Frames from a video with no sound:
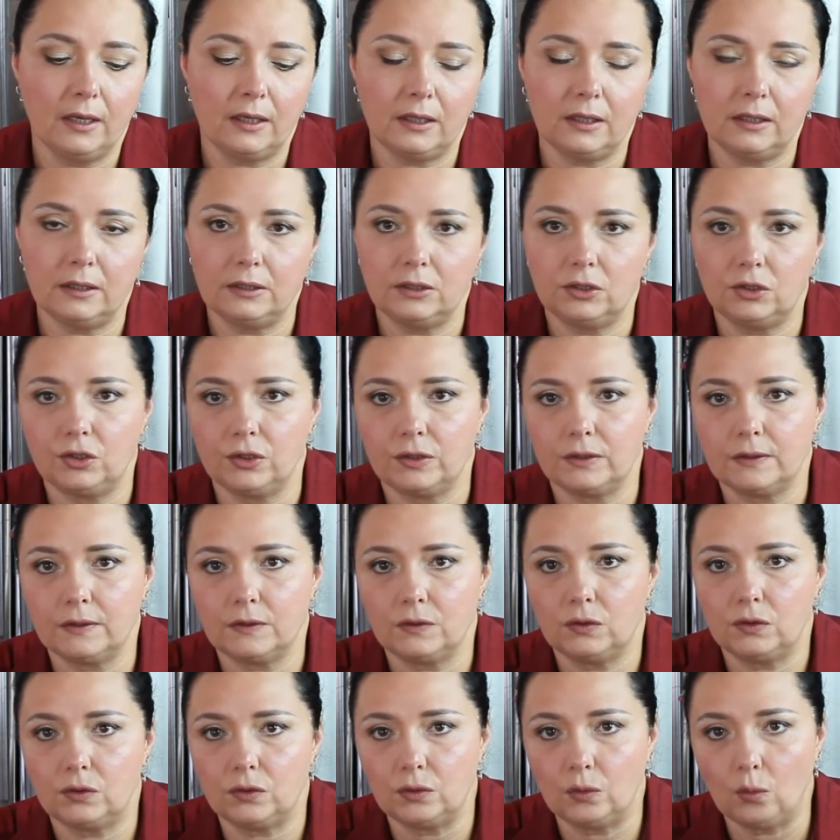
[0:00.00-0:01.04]
is
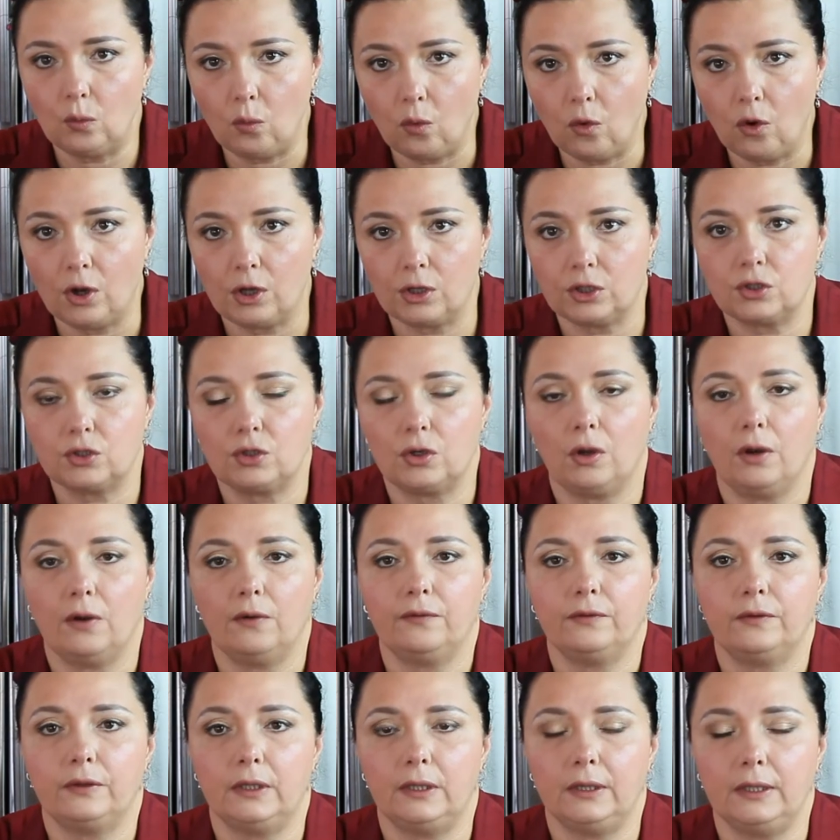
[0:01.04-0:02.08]
just to wash
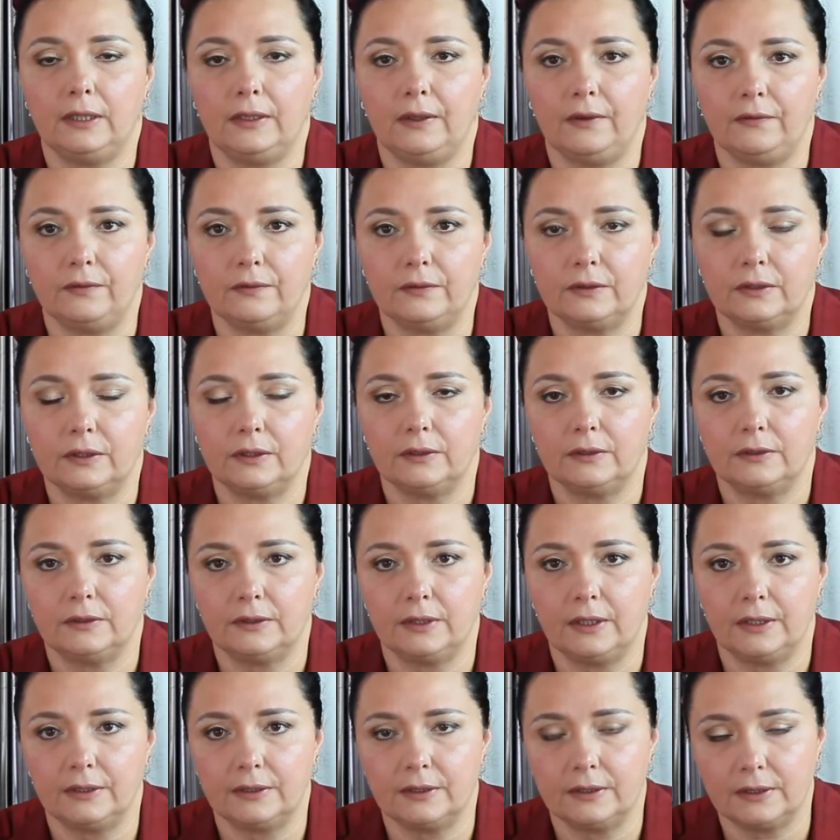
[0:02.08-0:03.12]
off the leaves,
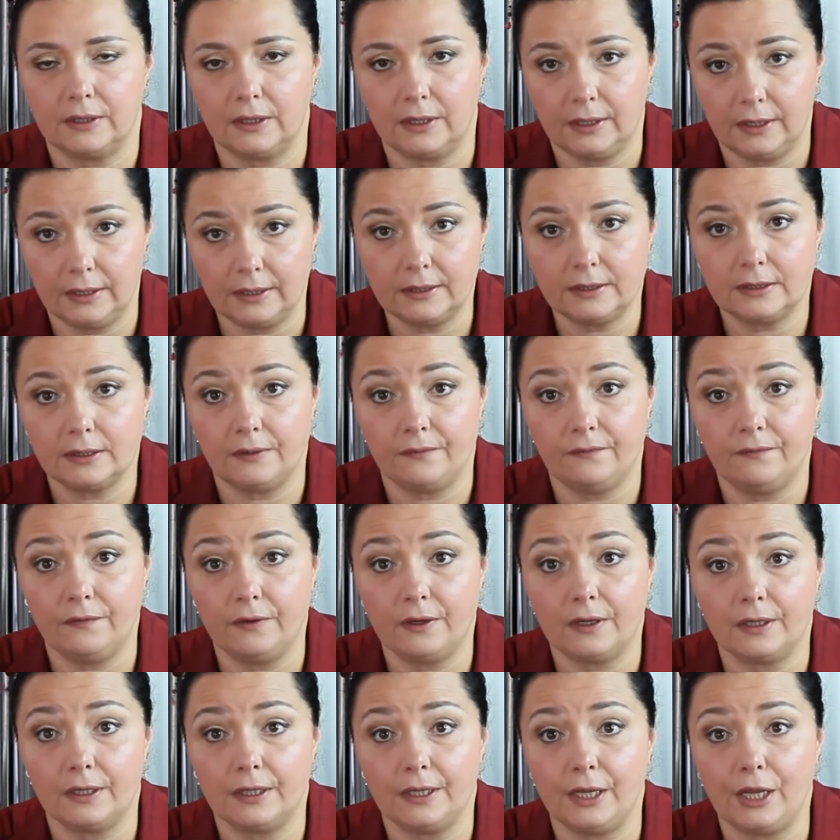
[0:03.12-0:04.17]
since it is a
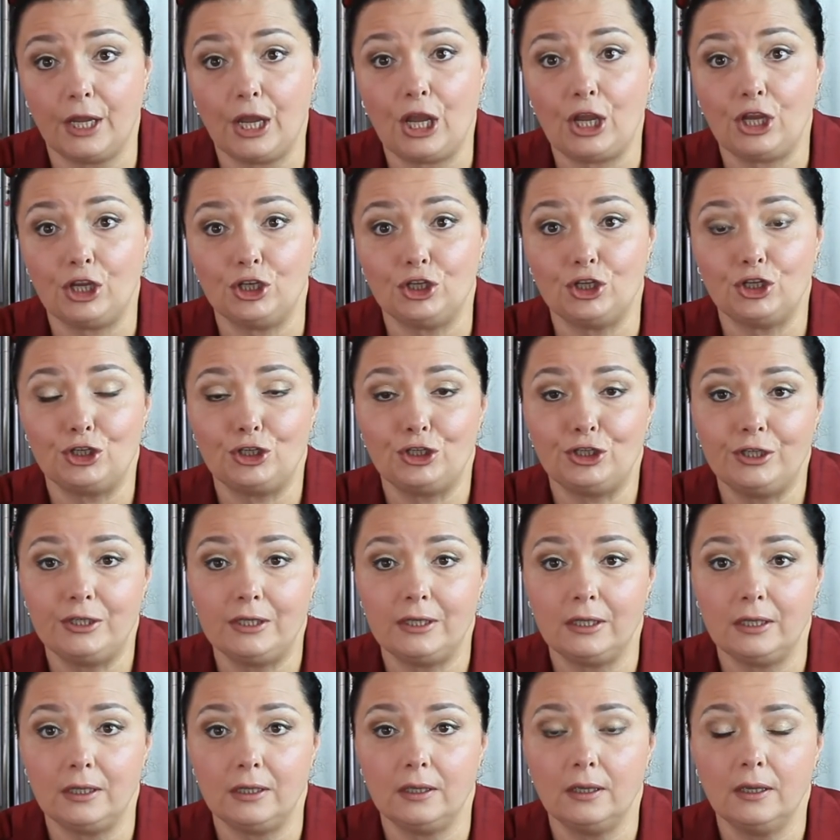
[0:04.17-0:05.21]
very aged
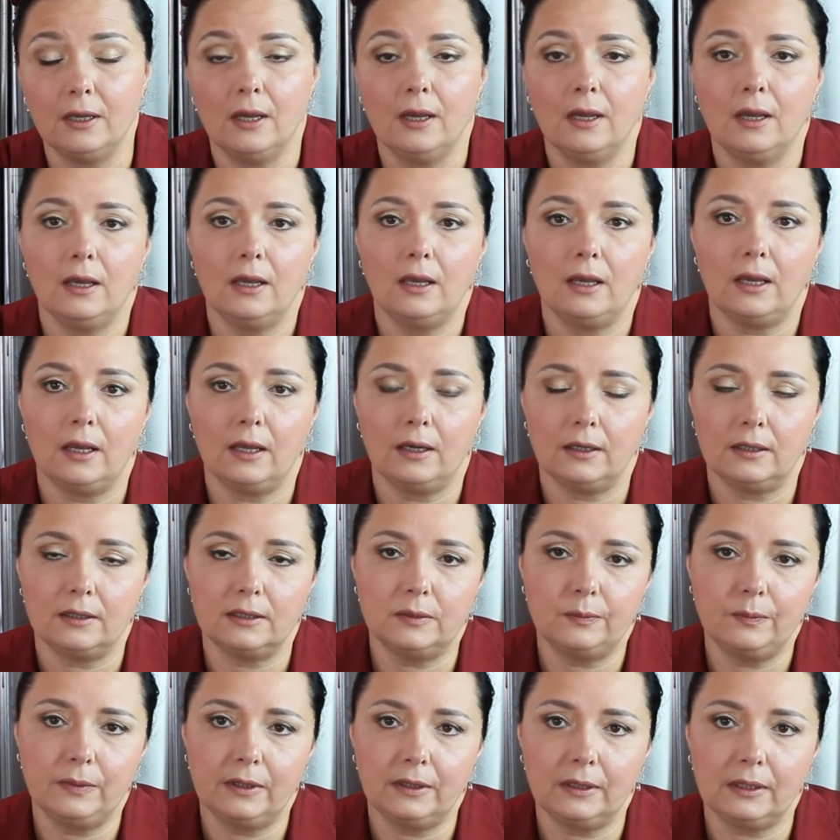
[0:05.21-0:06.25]
tea and it's
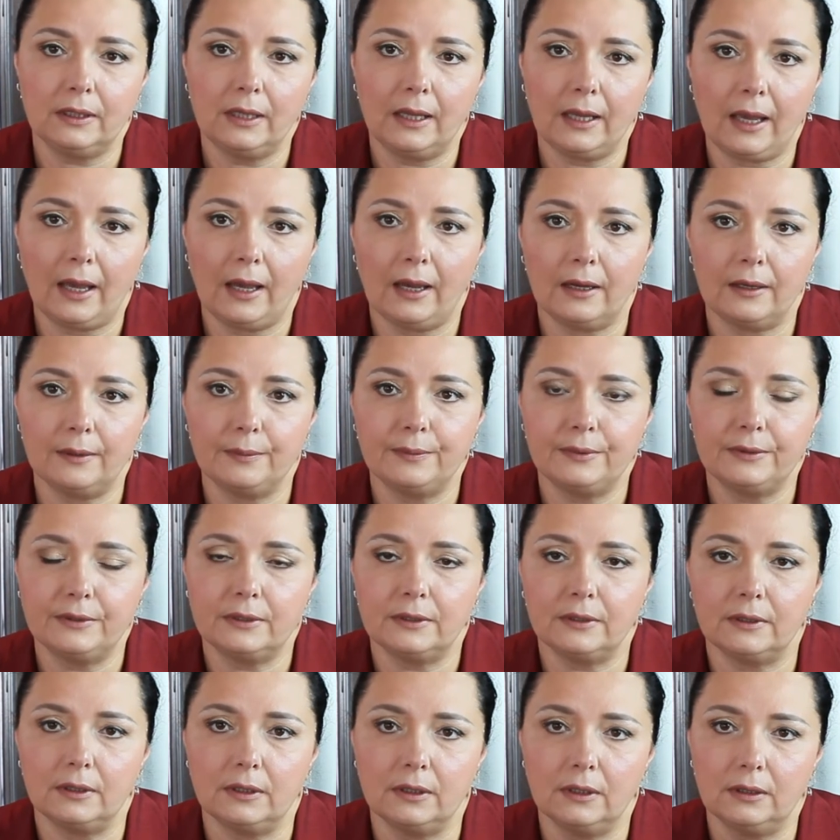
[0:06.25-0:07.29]
been
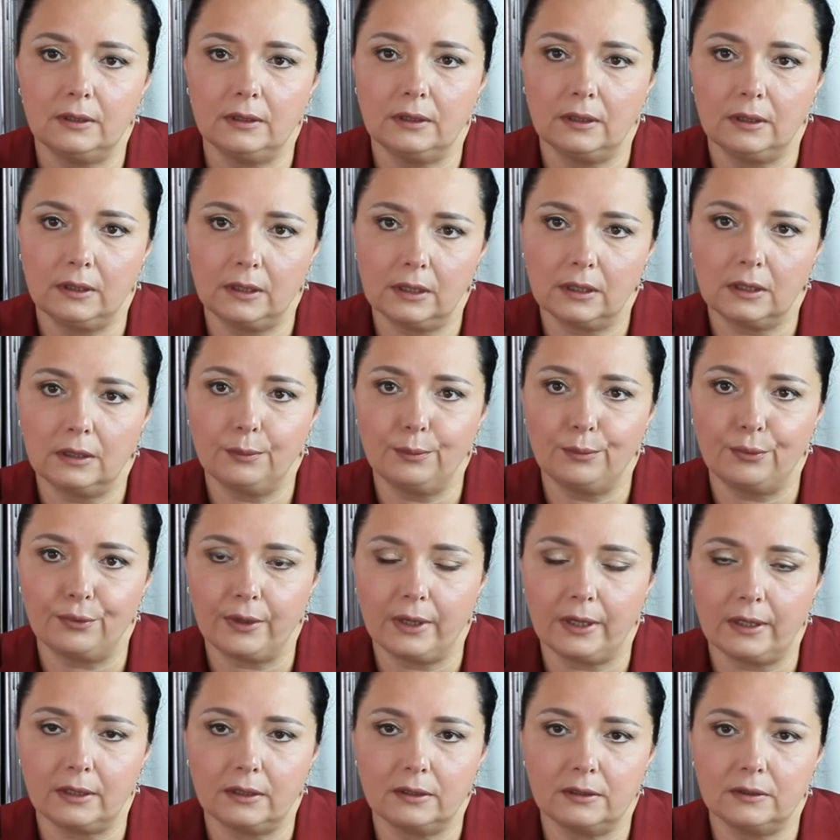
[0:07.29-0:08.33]
kept in the little
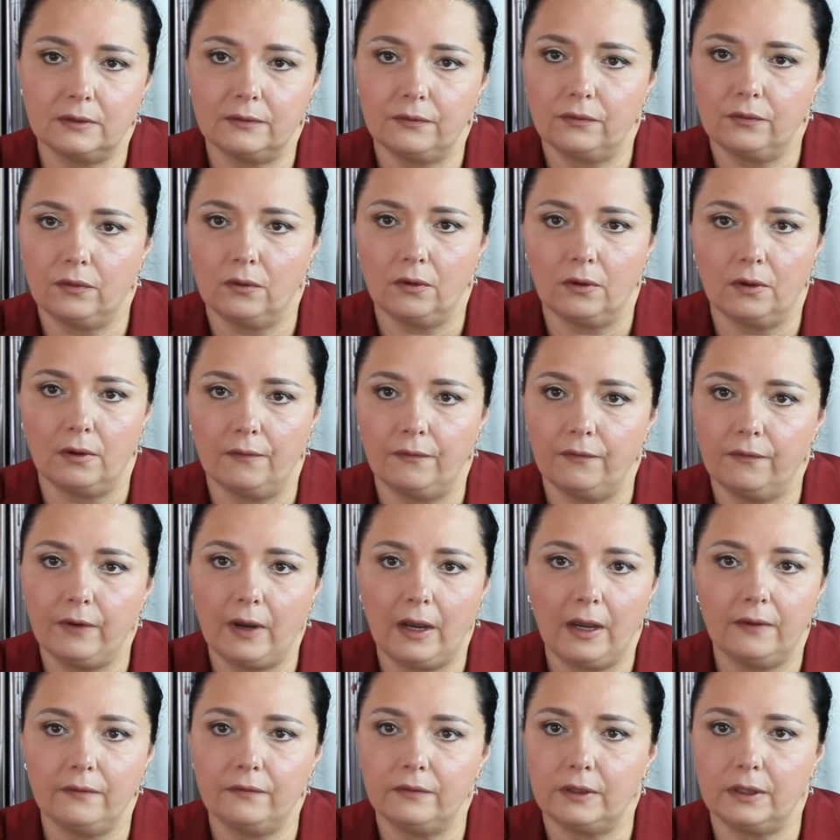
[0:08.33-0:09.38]
bricks for
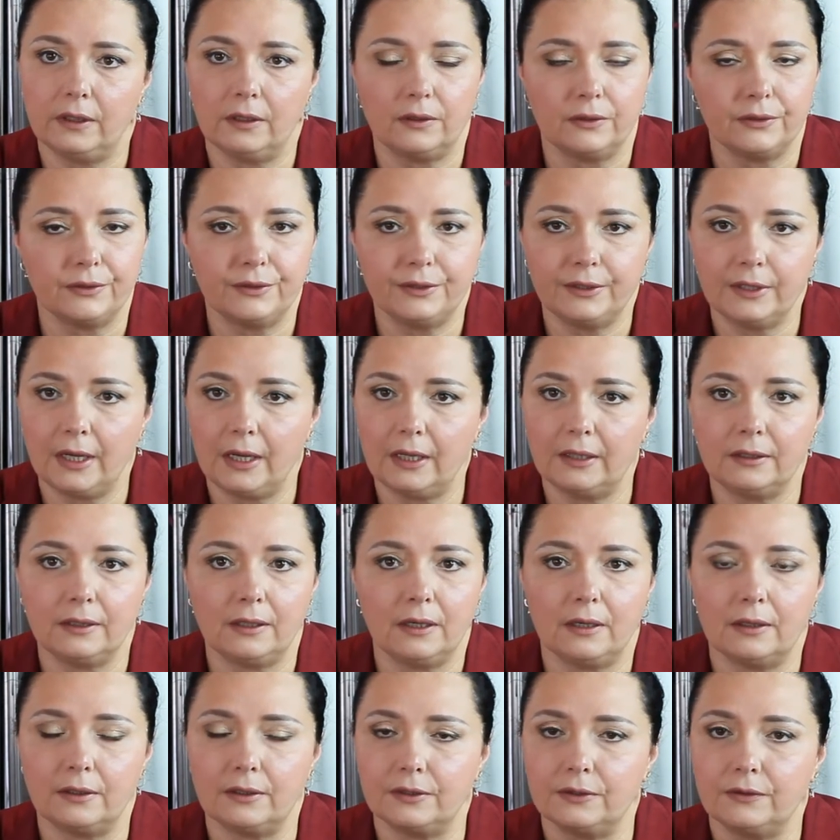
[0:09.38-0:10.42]
5 years, 10
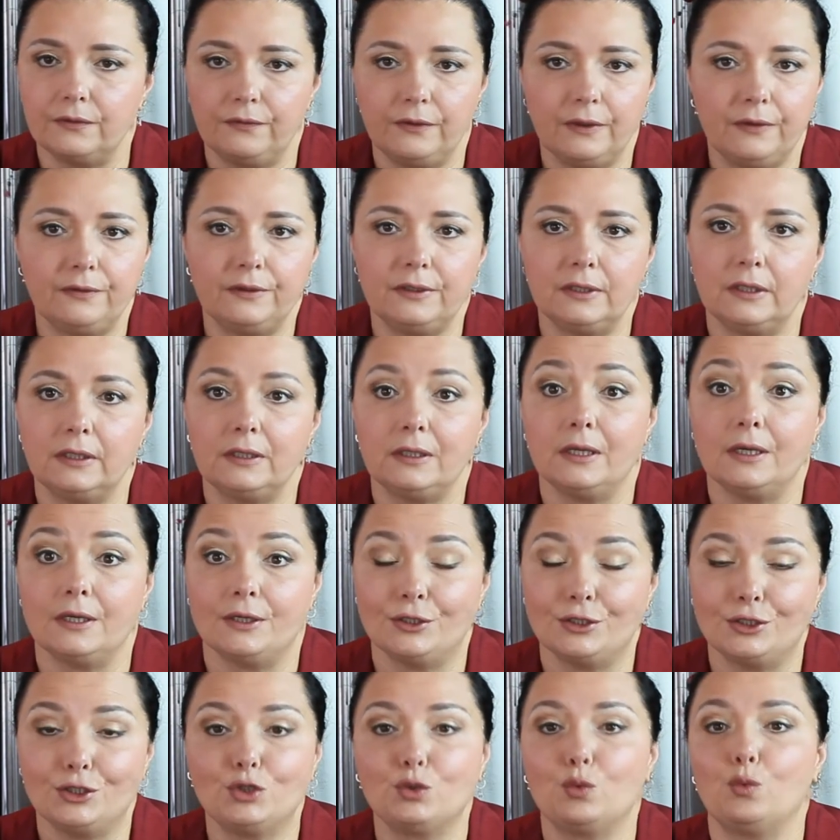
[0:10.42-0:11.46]
years, 15
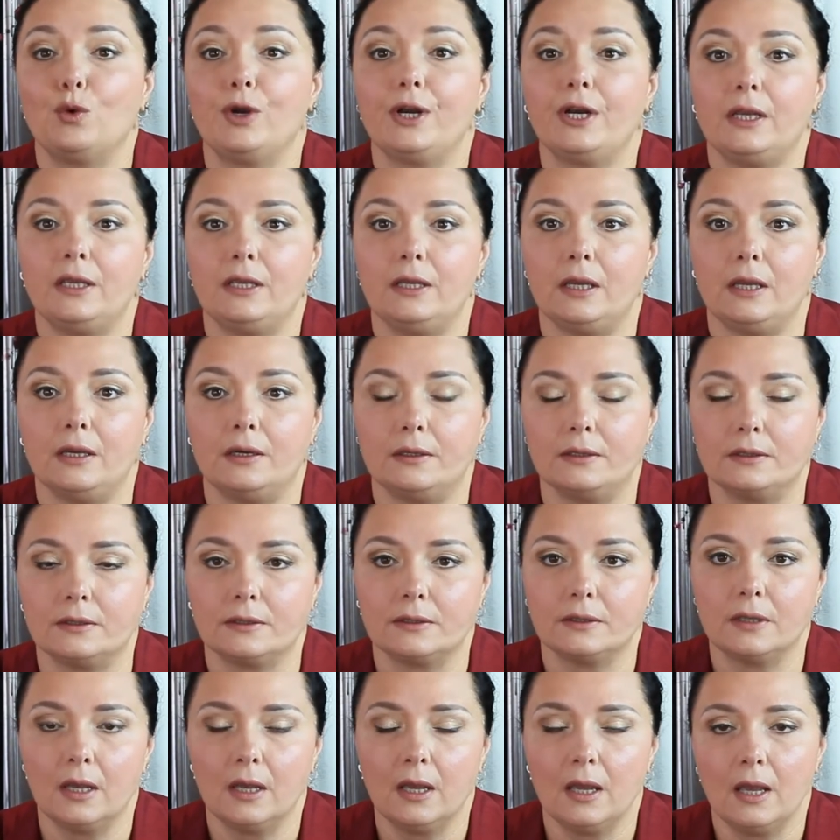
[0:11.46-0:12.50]
years, 20
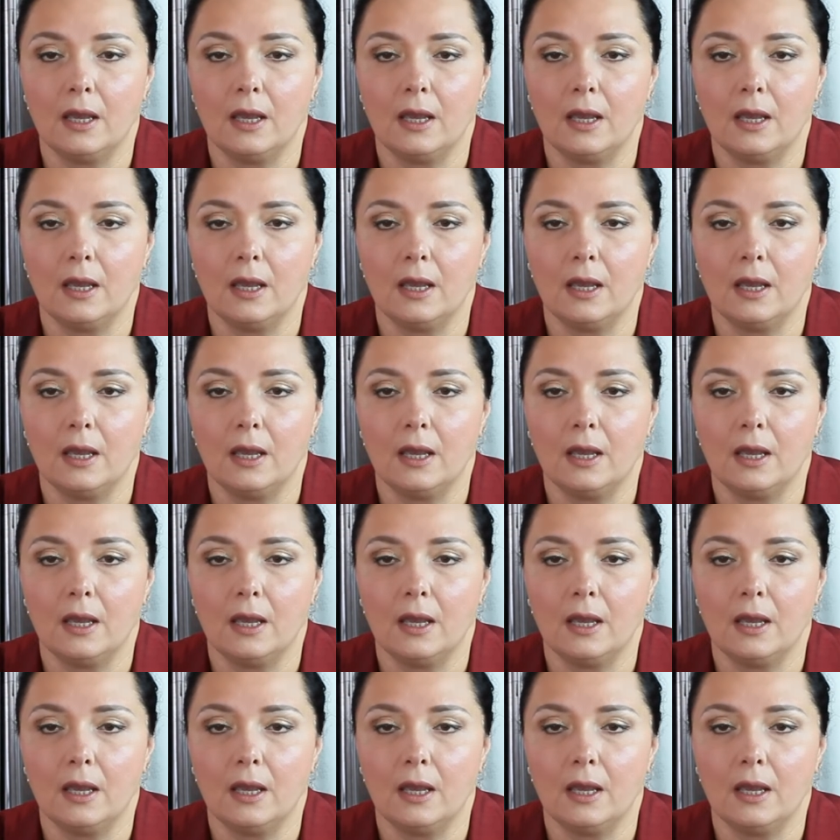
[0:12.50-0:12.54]
years.